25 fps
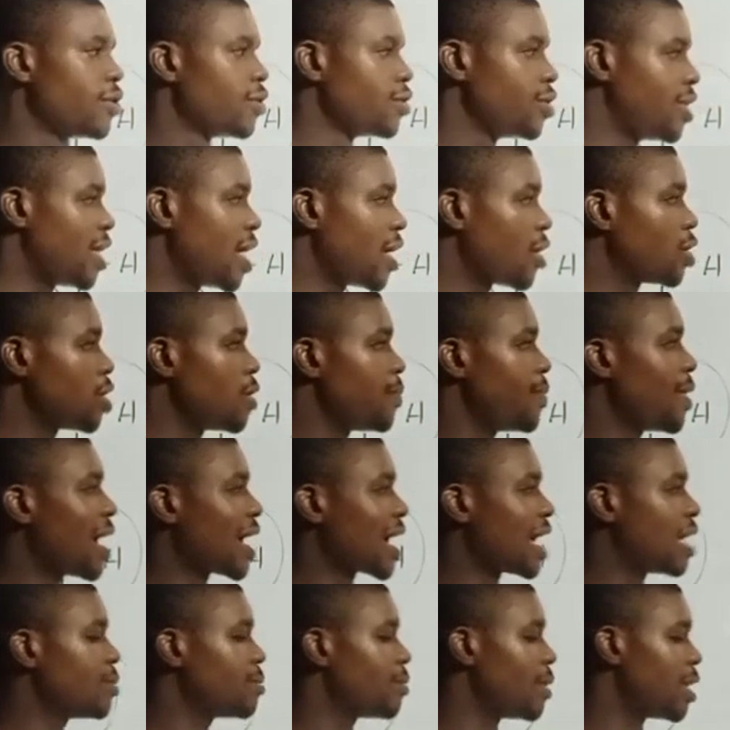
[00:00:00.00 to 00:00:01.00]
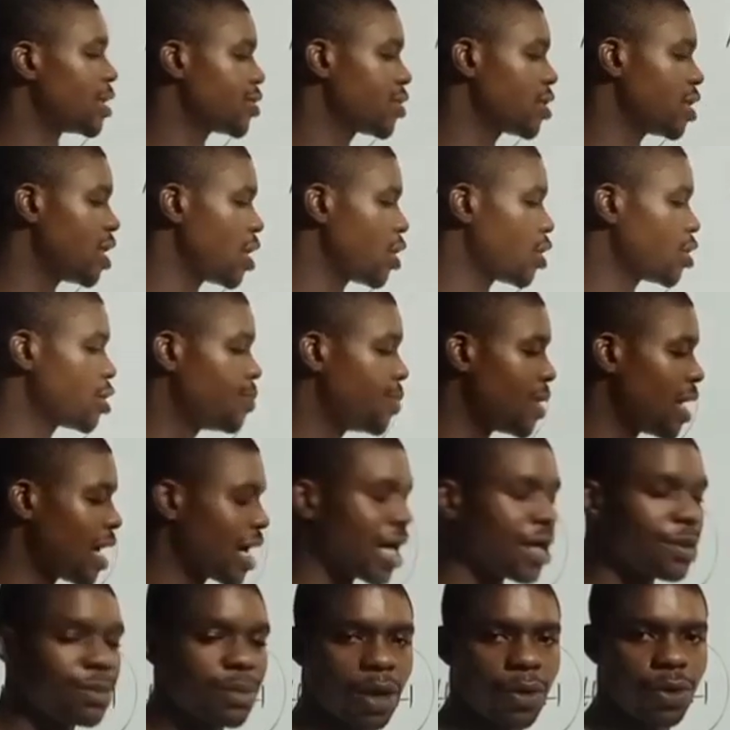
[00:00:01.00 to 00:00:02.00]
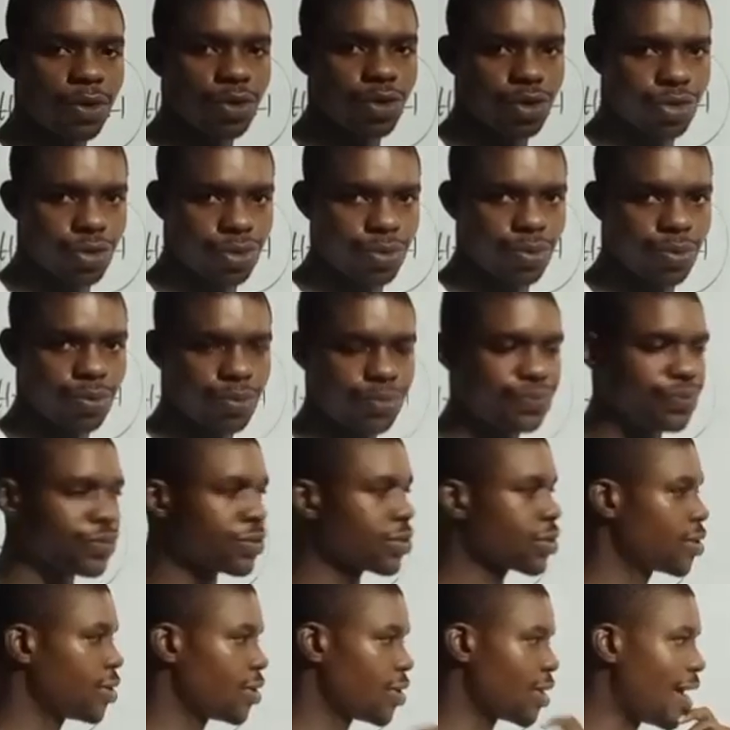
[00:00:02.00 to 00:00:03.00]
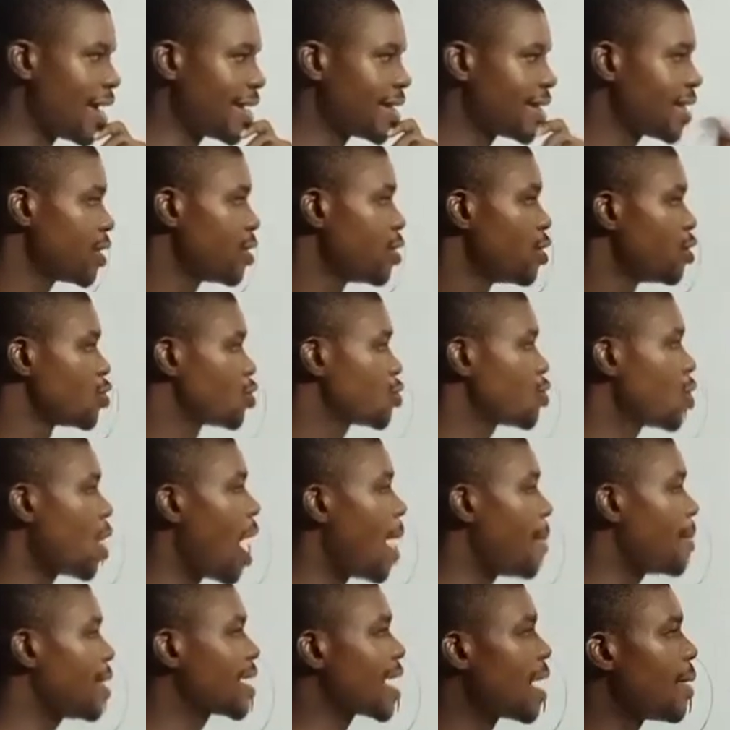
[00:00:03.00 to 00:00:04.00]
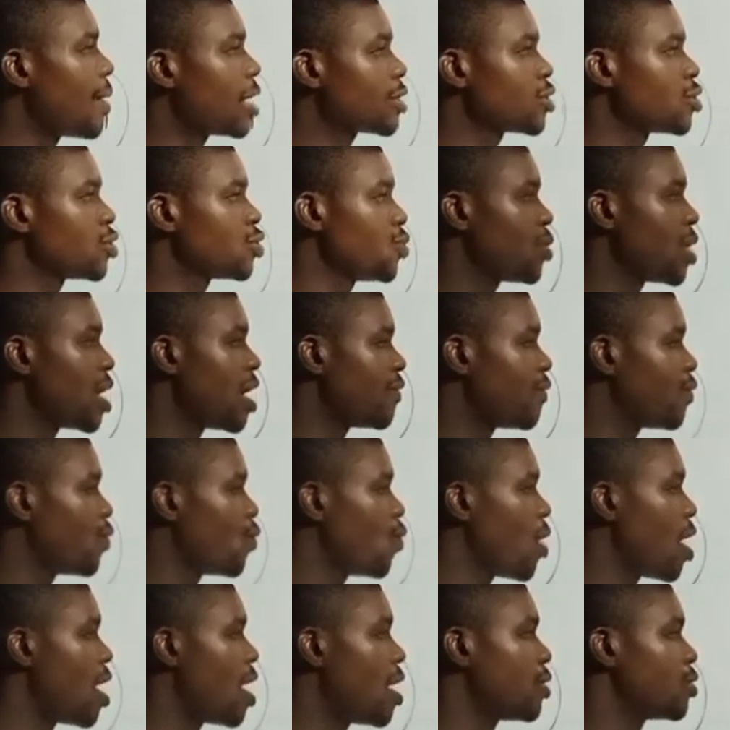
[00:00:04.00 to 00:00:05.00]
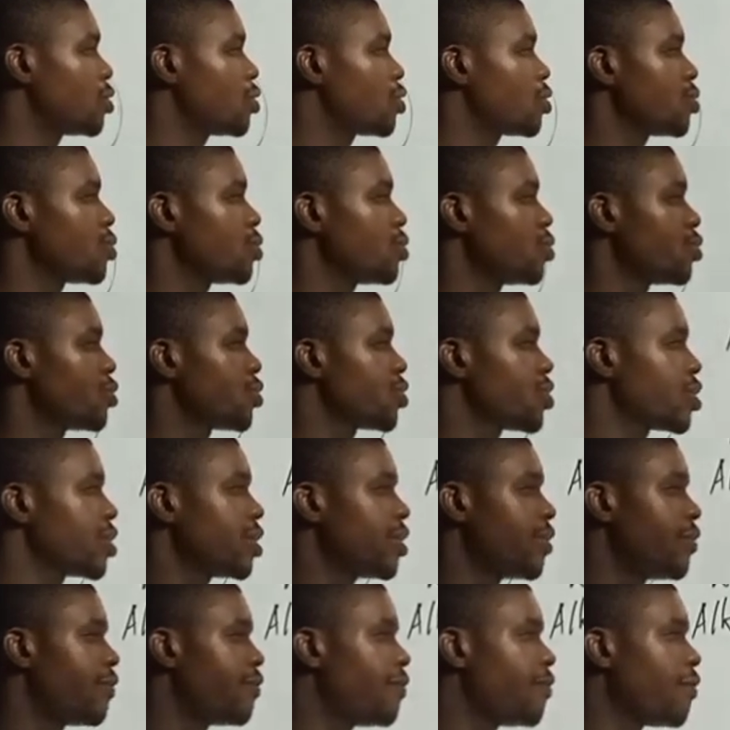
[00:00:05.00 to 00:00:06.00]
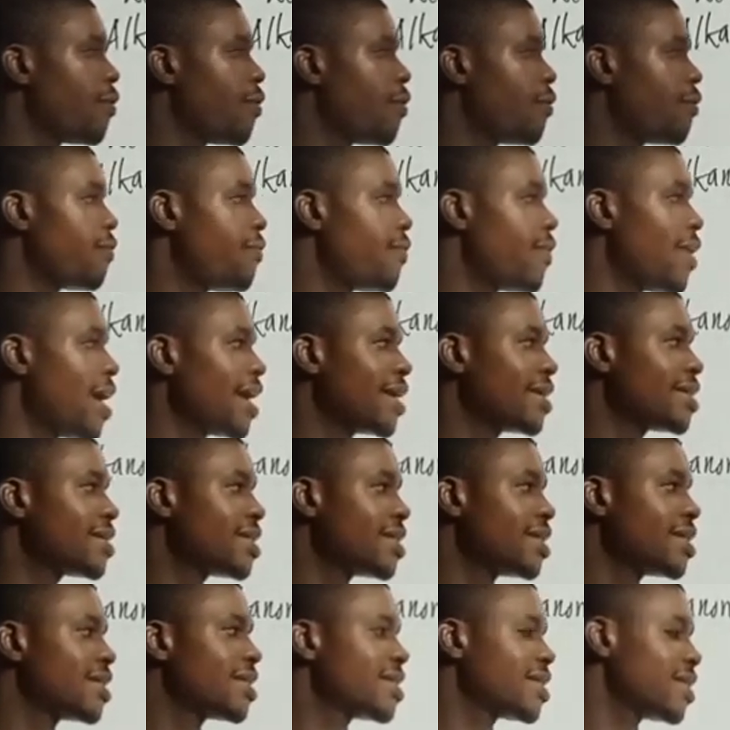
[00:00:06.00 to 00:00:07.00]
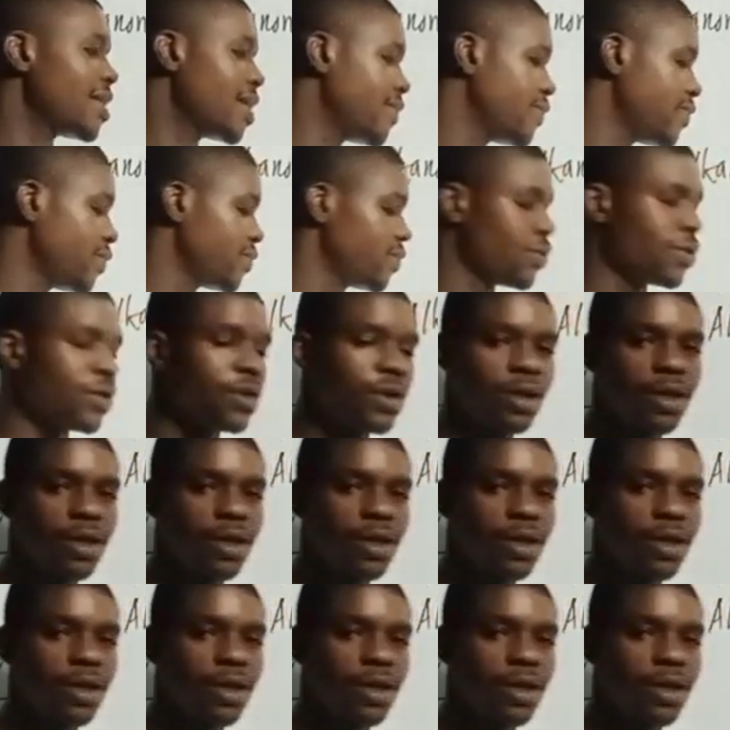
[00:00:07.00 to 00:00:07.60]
Here going to be account number 3, here going to be account number 2, right? So how many carbon atoms do we have? 1, 2, 3, 4, 5, 6, 7.